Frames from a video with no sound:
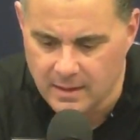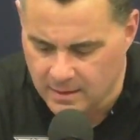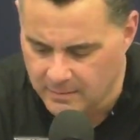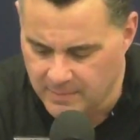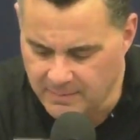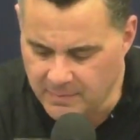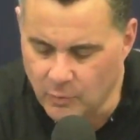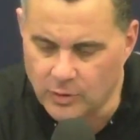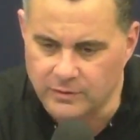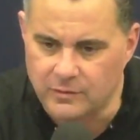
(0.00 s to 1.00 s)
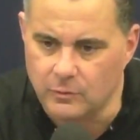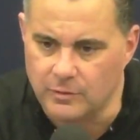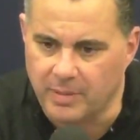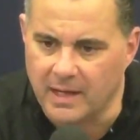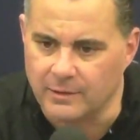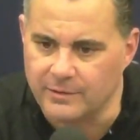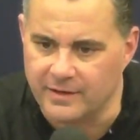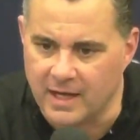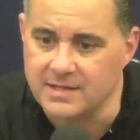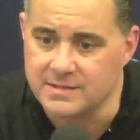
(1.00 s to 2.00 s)
maybe more to do with Butler than
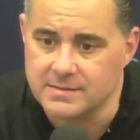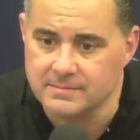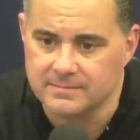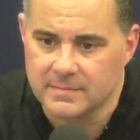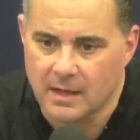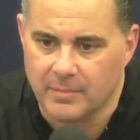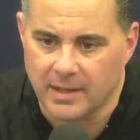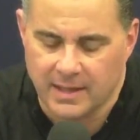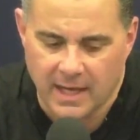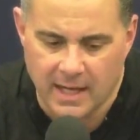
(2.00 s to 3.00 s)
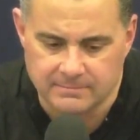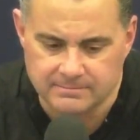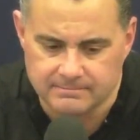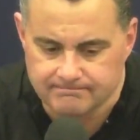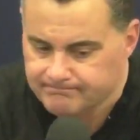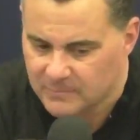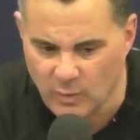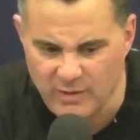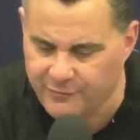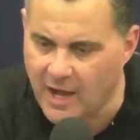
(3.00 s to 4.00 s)
us. But we
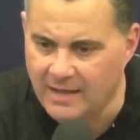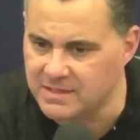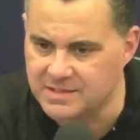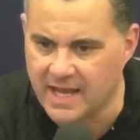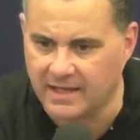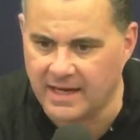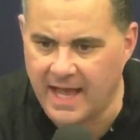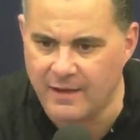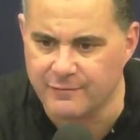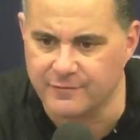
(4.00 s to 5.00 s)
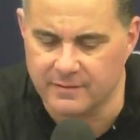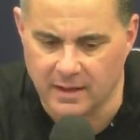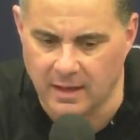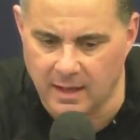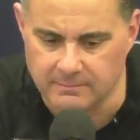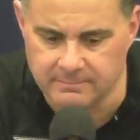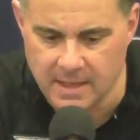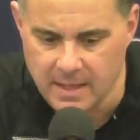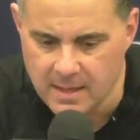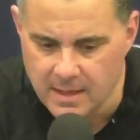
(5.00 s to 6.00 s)
fought in the second half.
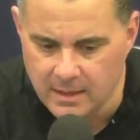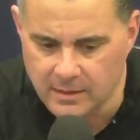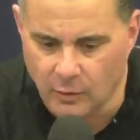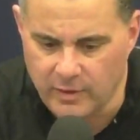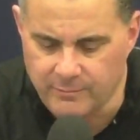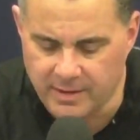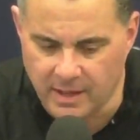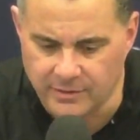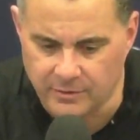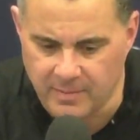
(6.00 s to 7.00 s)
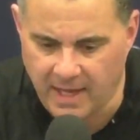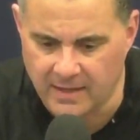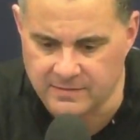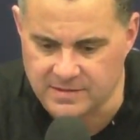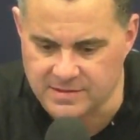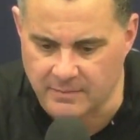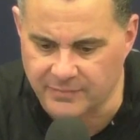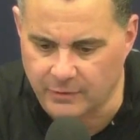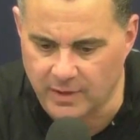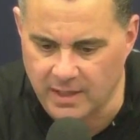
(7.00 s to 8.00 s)
We've been undermanned to some
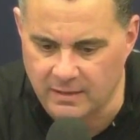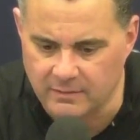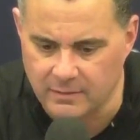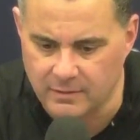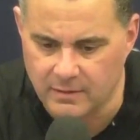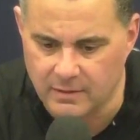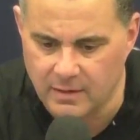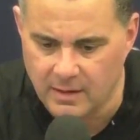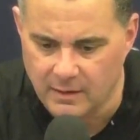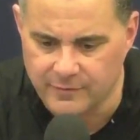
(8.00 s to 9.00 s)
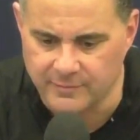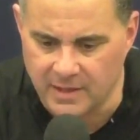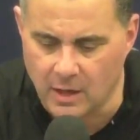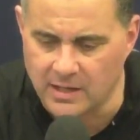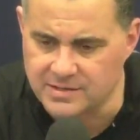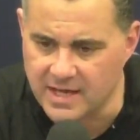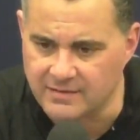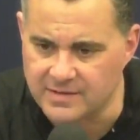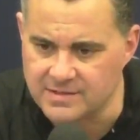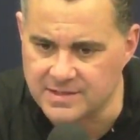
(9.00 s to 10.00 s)
degree from the onset
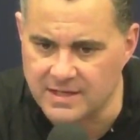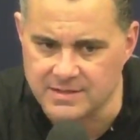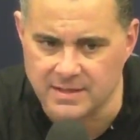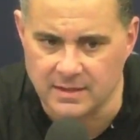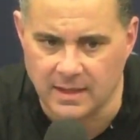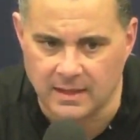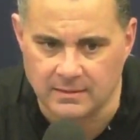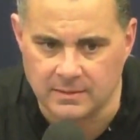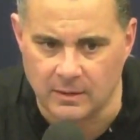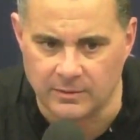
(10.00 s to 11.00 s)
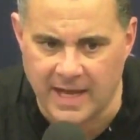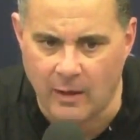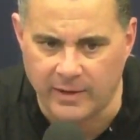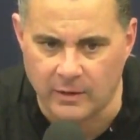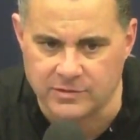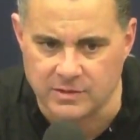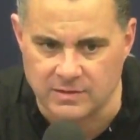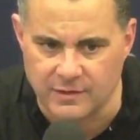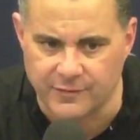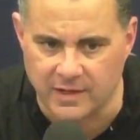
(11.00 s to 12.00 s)
this season. And, now we go to a
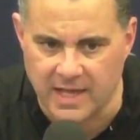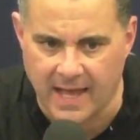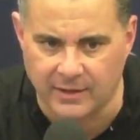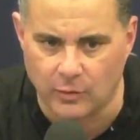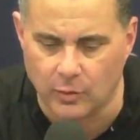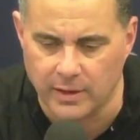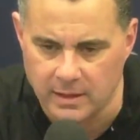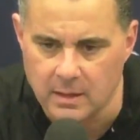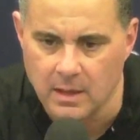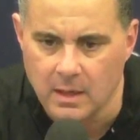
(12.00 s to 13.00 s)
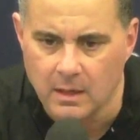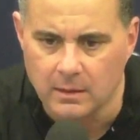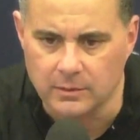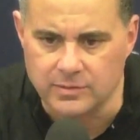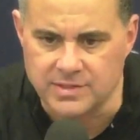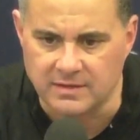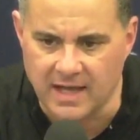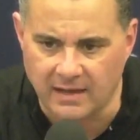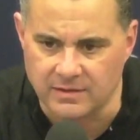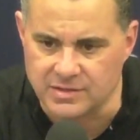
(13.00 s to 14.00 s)
different category, losing
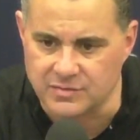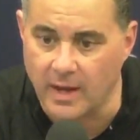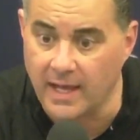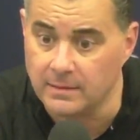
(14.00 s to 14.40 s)
Dalen Swain.